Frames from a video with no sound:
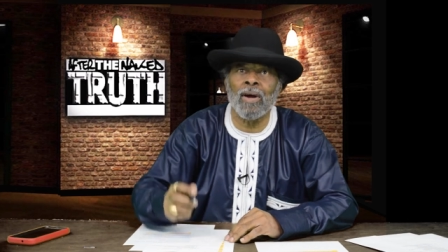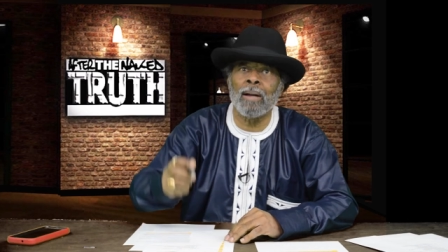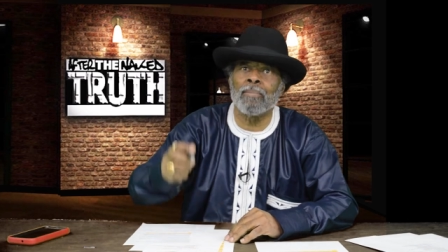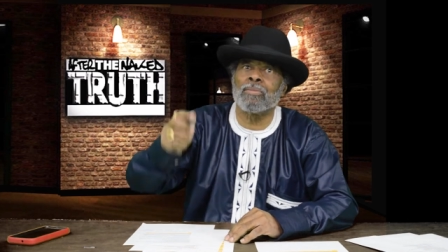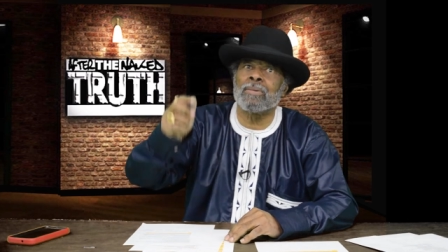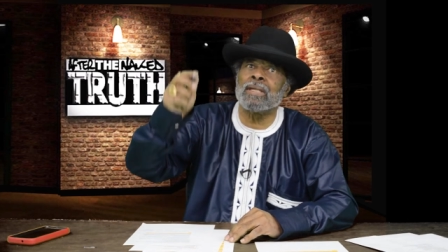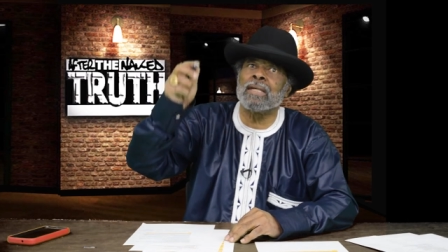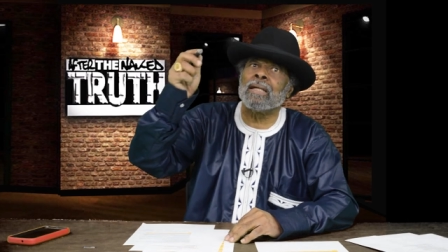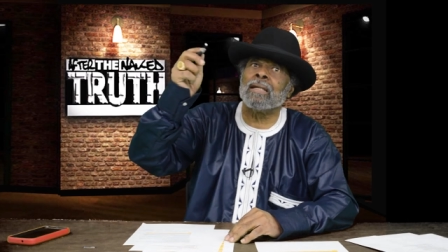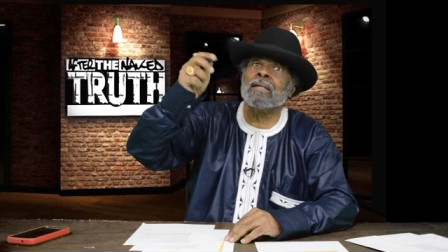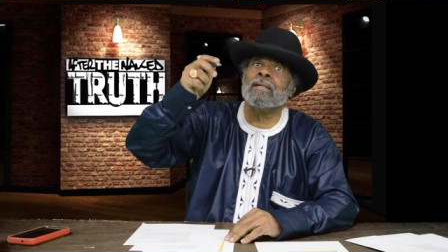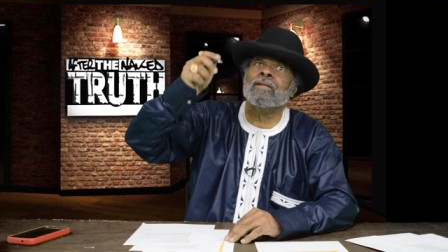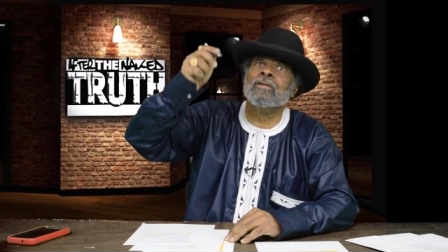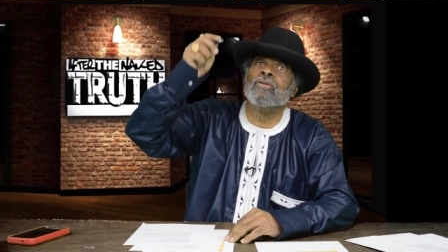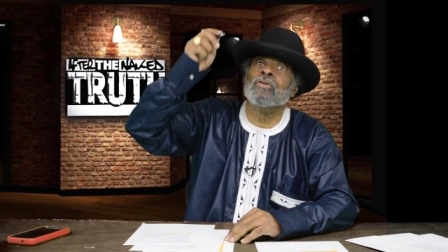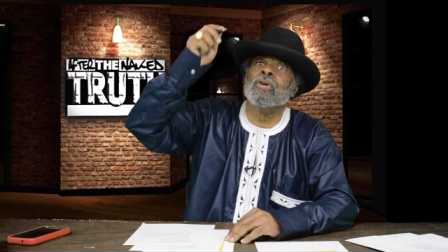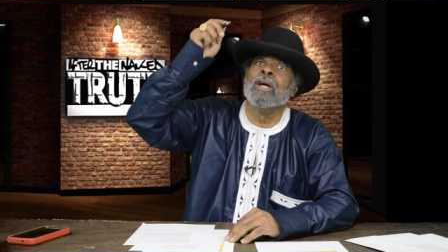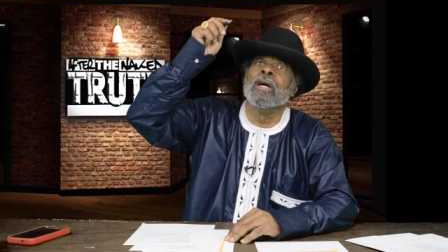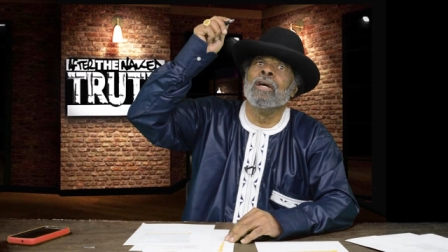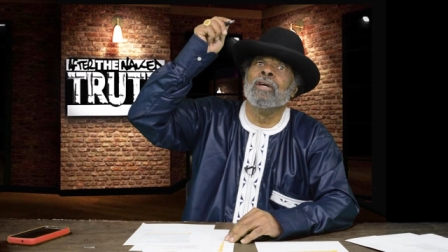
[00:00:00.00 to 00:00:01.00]
I'm telling
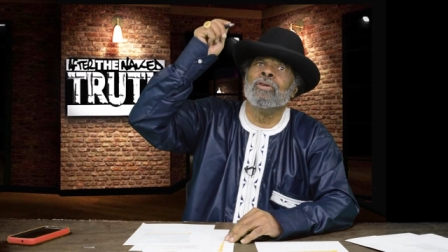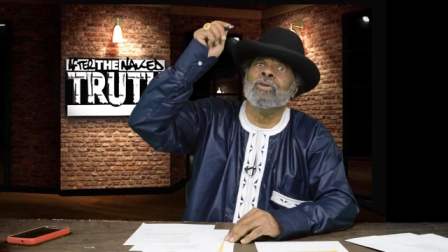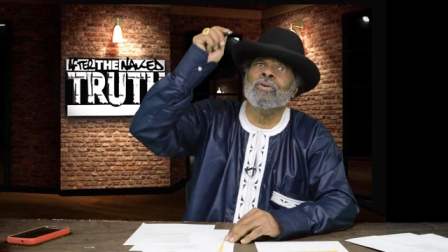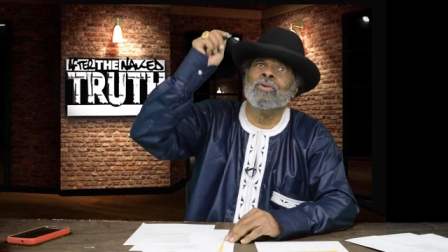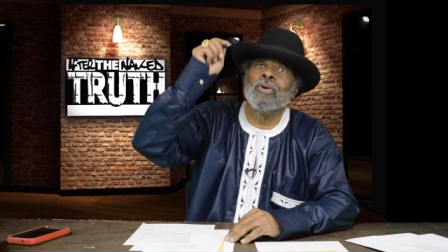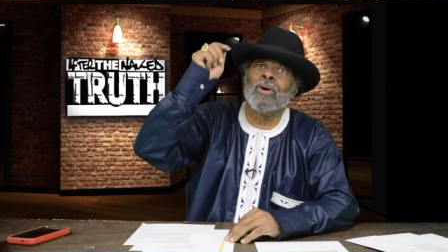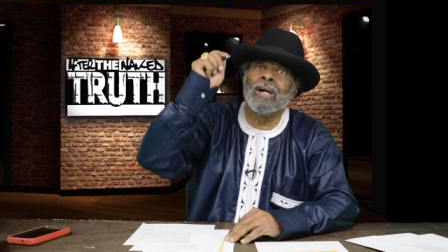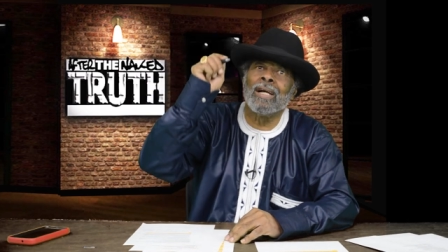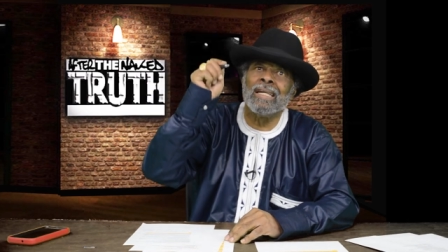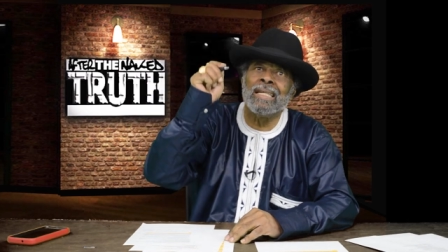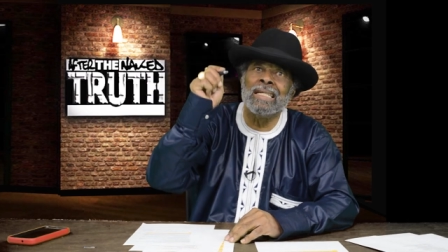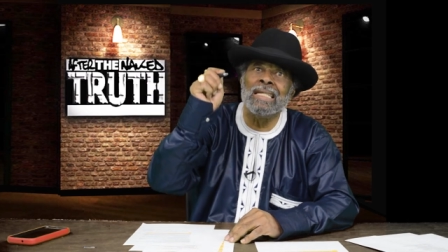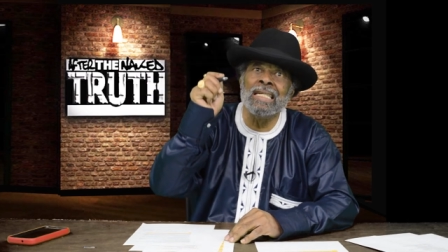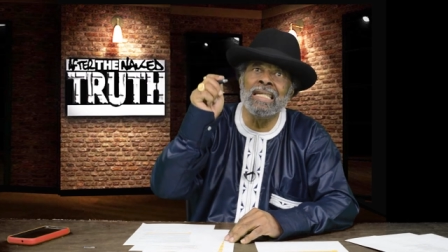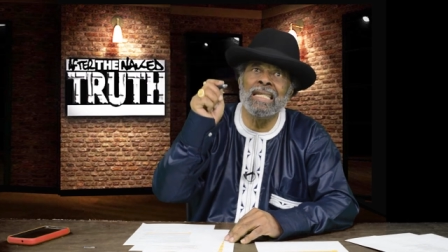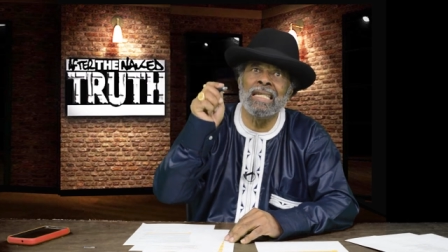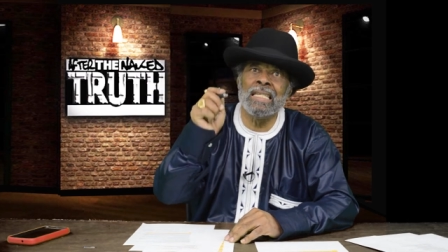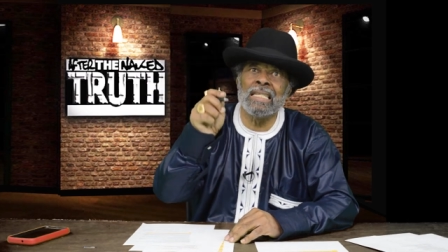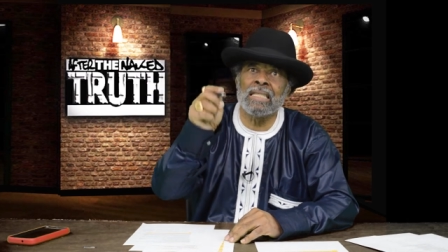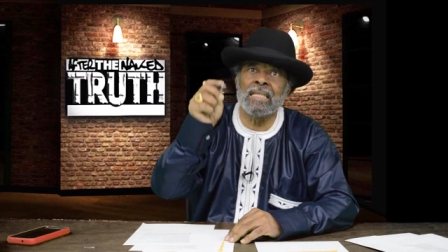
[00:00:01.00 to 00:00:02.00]
you, you are
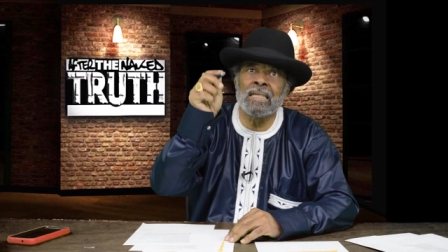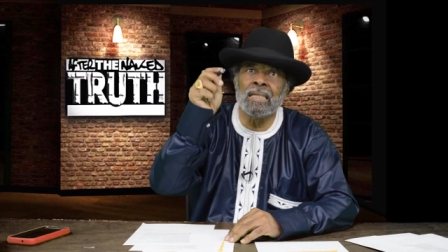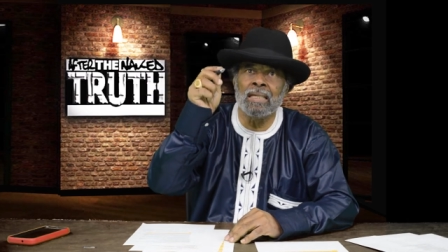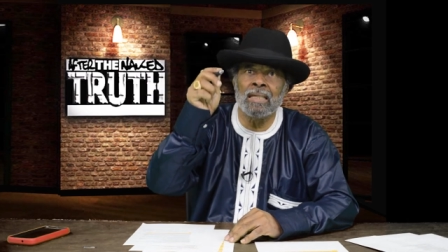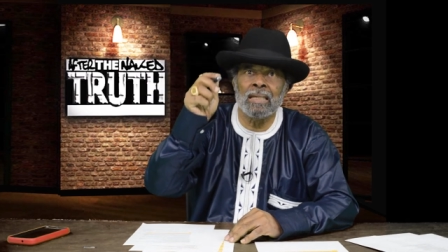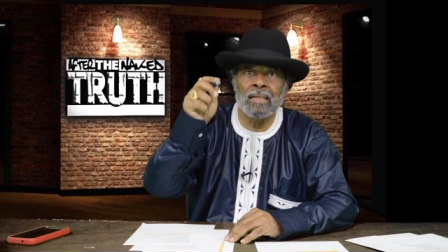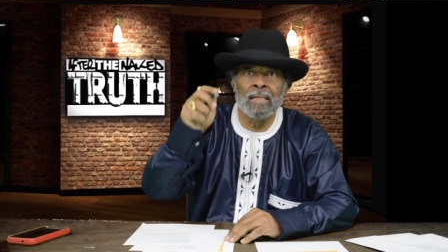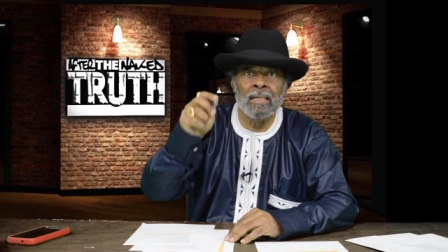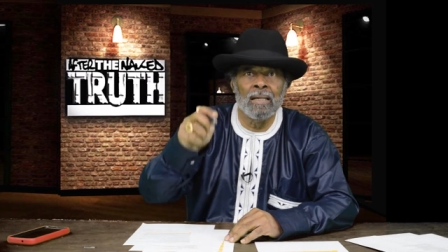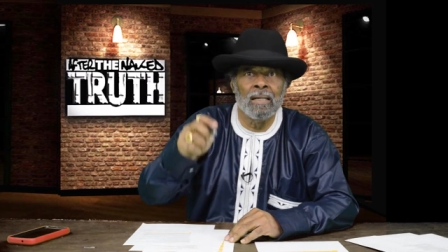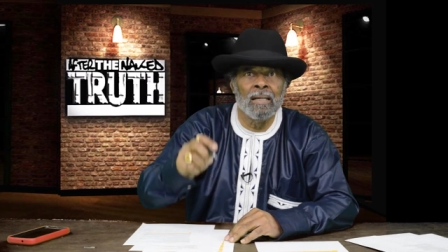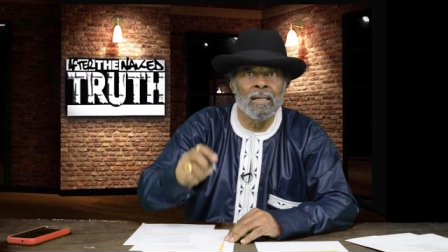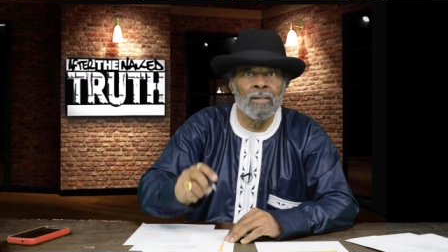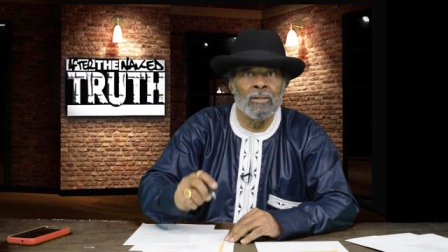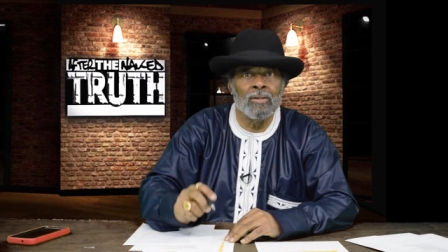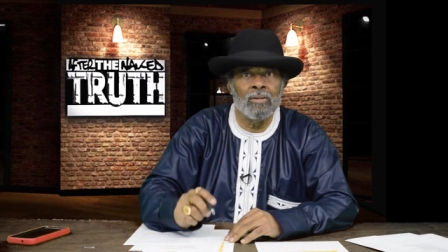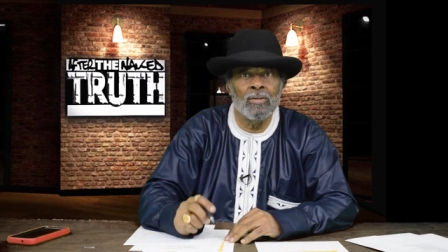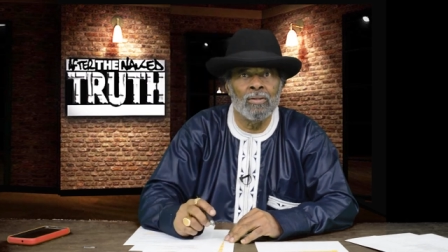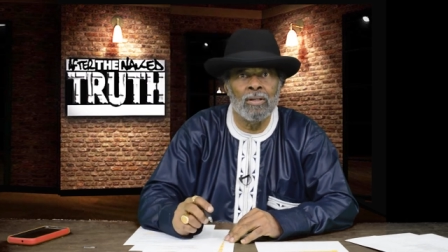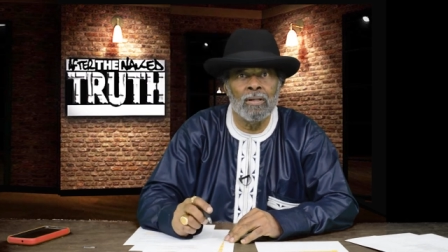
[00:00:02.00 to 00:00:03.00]
listening
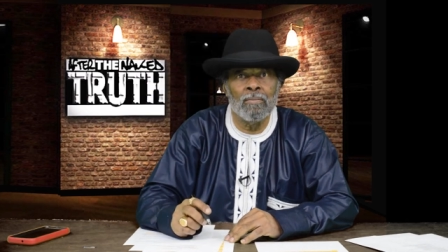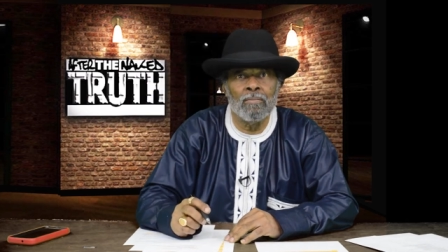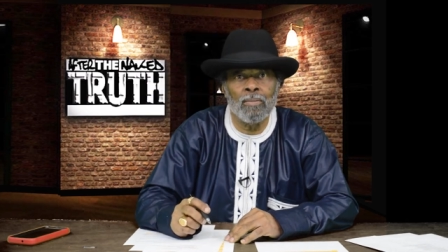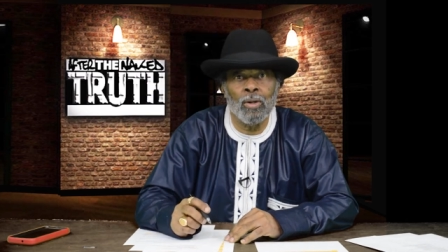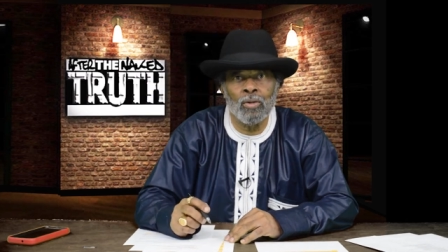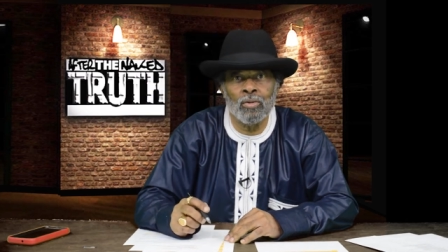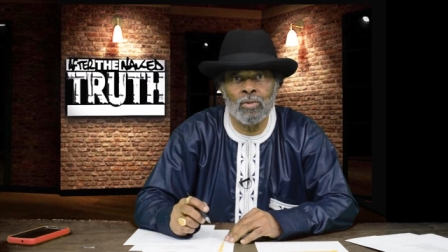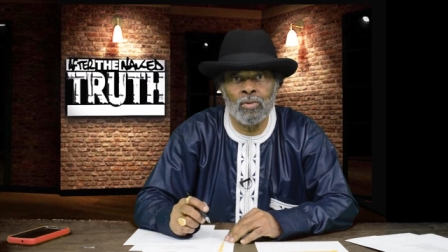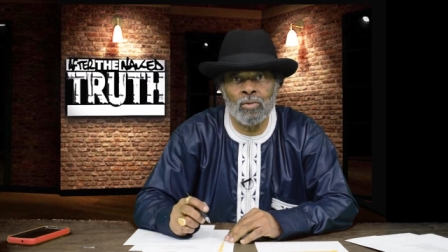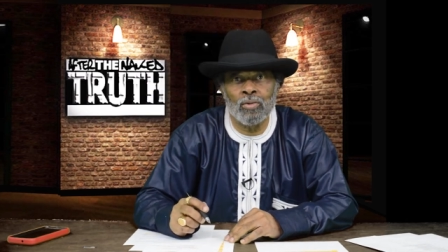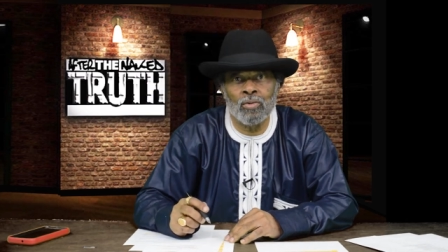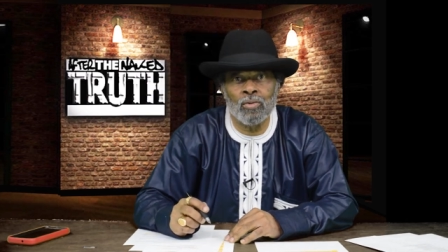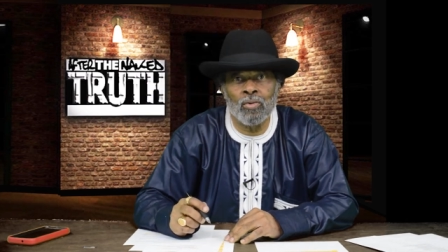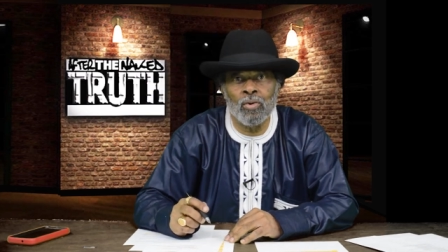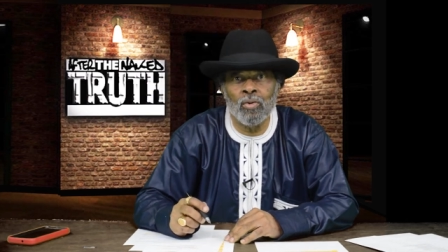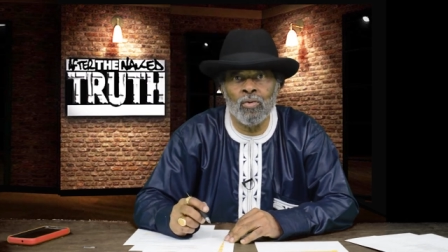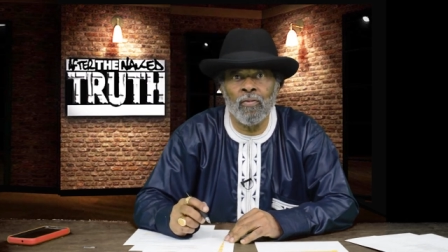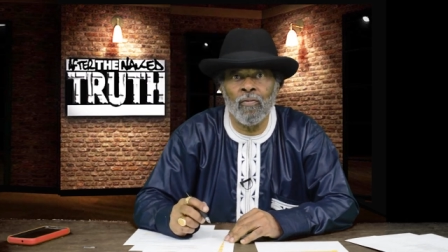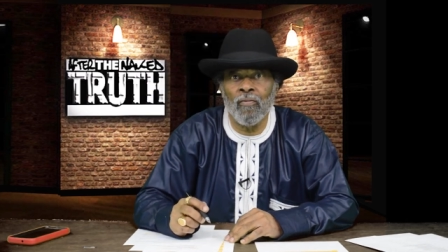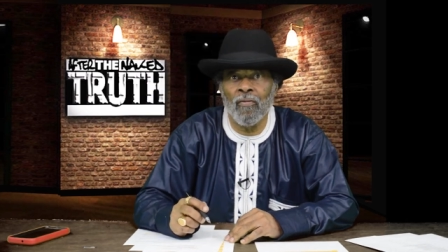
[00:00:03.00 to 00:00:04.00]
to the most
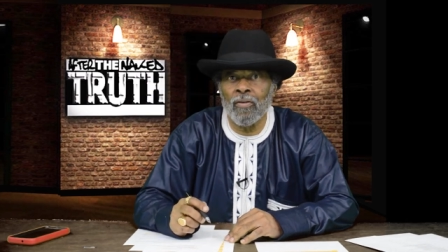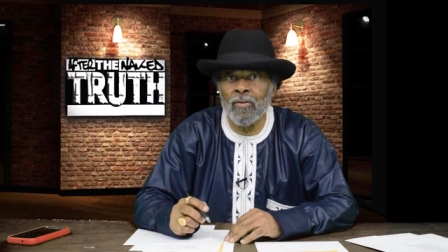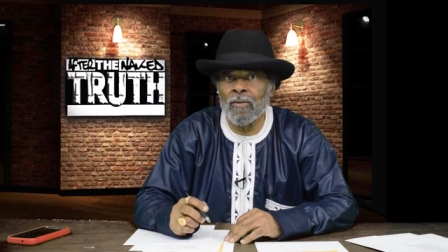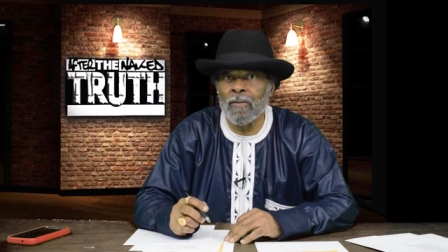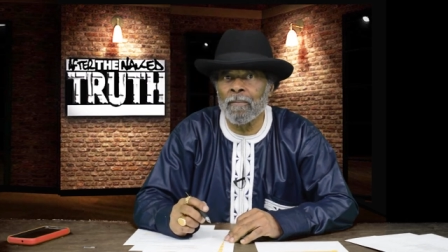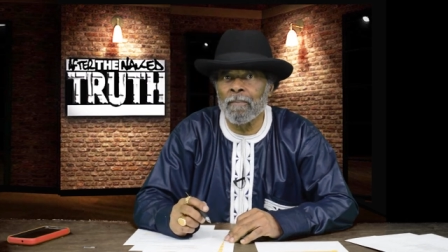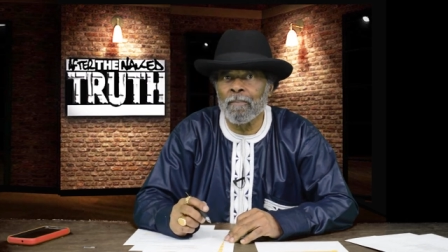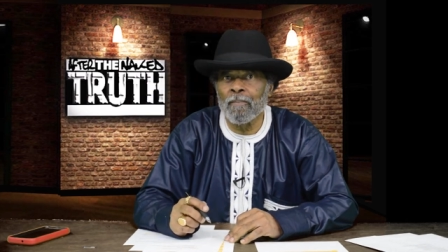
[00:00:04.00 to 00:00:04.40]
truthful